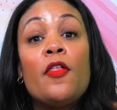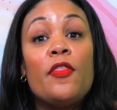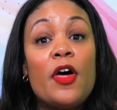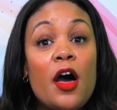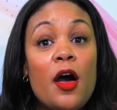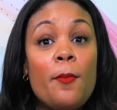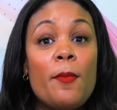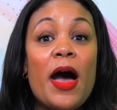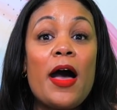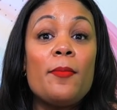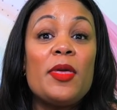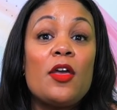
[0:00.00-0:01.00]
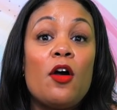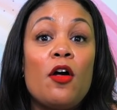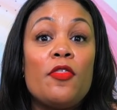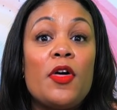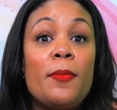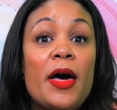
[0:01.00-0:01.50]
The mommy
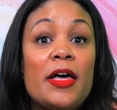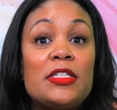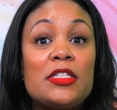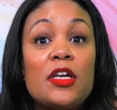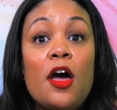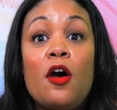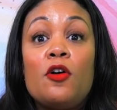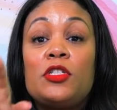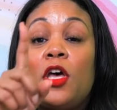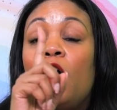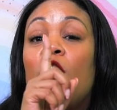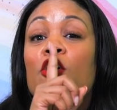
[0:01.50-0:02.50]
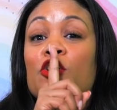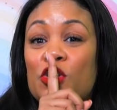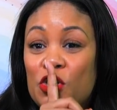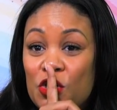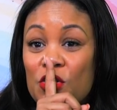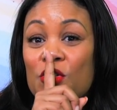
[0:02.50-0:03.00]
on the bus goes
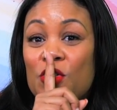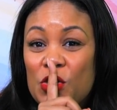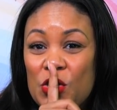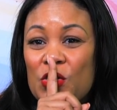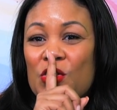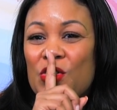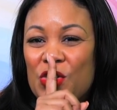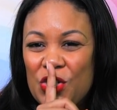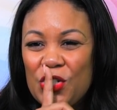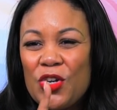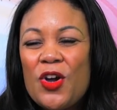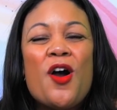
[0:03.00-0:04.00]
shh, shh, shh,